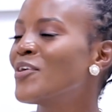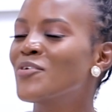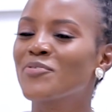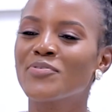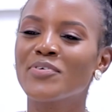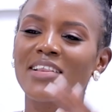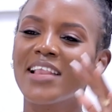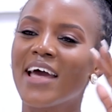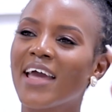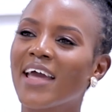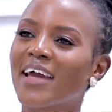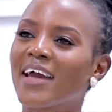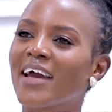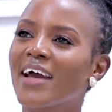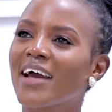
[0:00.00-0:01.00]
you feel
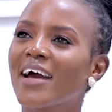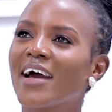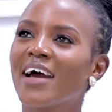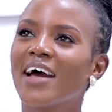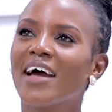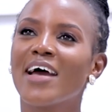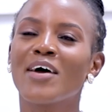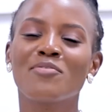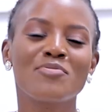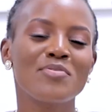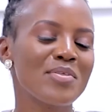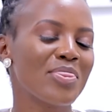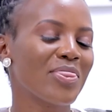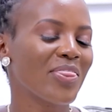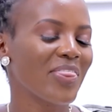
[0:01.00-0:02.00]
like
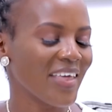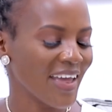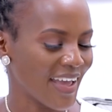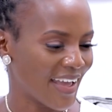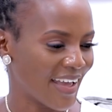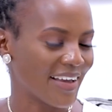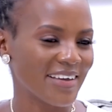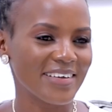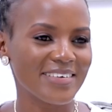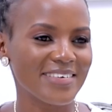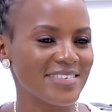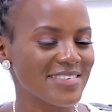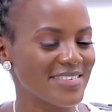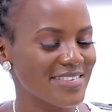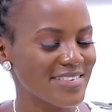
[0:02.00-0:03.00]
everything
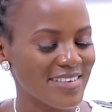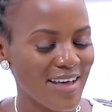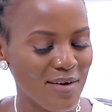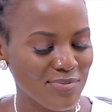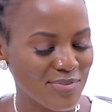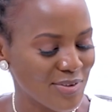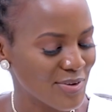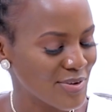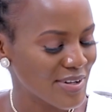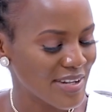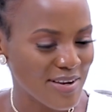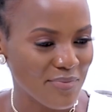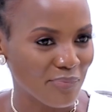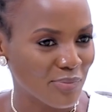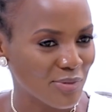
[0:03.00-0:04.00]
is
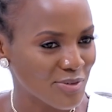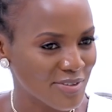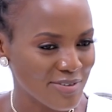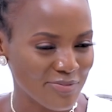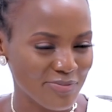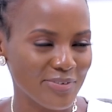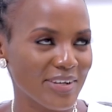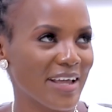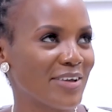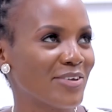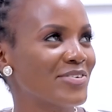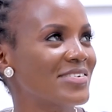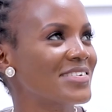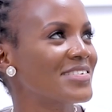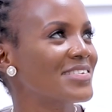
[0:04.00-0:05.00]
absolutely beautiful.
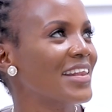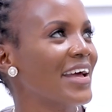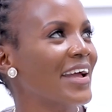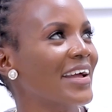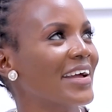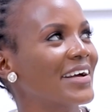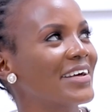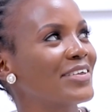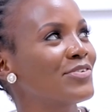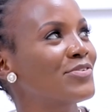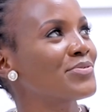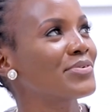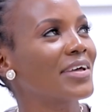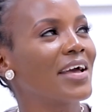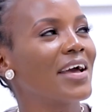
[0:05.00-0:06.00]
Like you're just like,
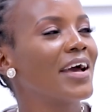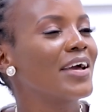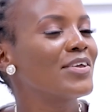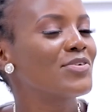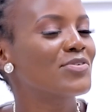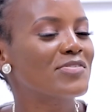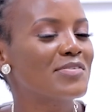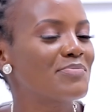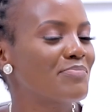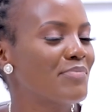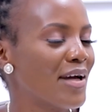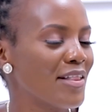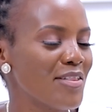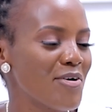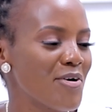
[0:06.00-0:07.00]
you
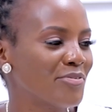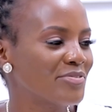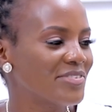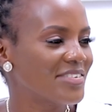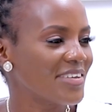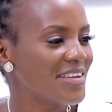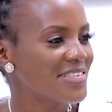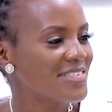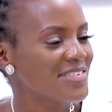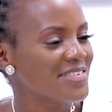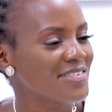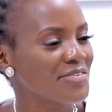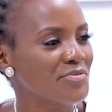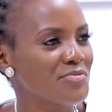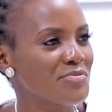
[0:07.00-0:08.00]
smell of
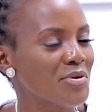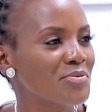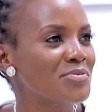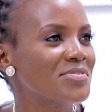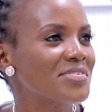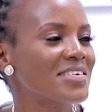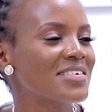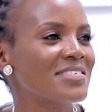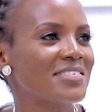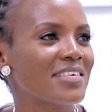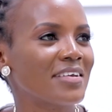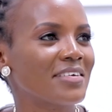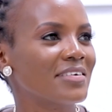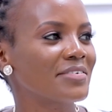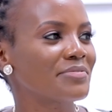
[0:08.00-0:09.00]
daisies and roses,
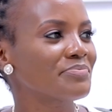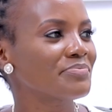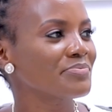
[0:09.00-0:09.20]
and